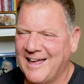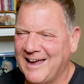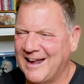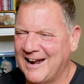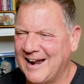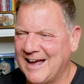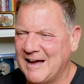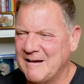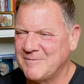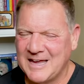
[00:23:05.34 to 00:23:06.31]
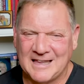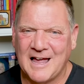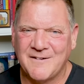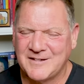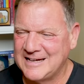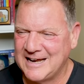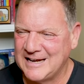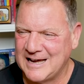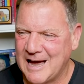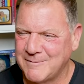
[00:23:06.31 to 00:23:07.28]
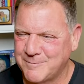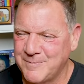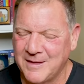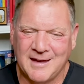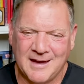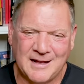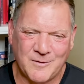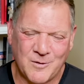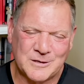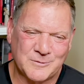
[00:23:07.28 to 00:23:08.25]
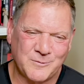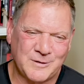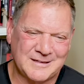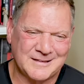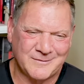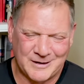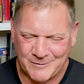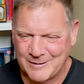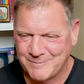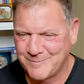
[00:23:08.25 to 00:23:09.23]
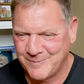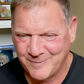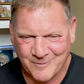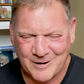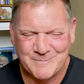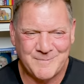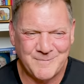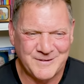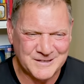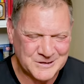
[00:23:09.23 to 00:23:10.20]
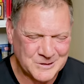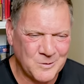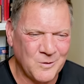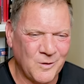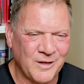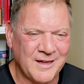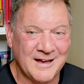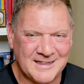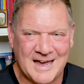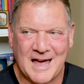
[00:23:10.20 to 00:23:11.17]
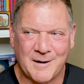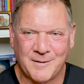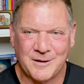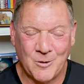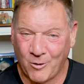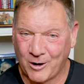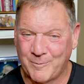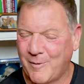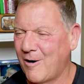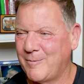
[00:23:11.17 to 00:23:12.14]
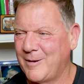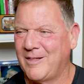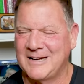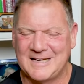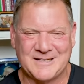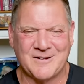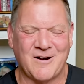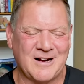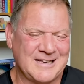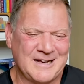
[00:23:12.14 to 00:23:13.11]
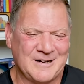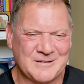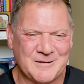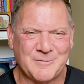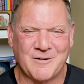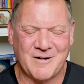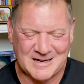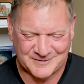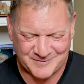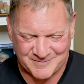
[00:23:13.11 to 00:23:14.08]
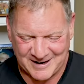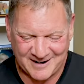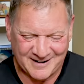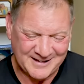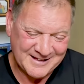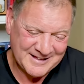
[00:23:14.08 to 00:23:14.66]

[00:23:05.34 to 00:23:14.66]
And uh, he loved it. And he got, and of course, when, when he went, went to school, they had a York barbell and he started, you know, to progress from there.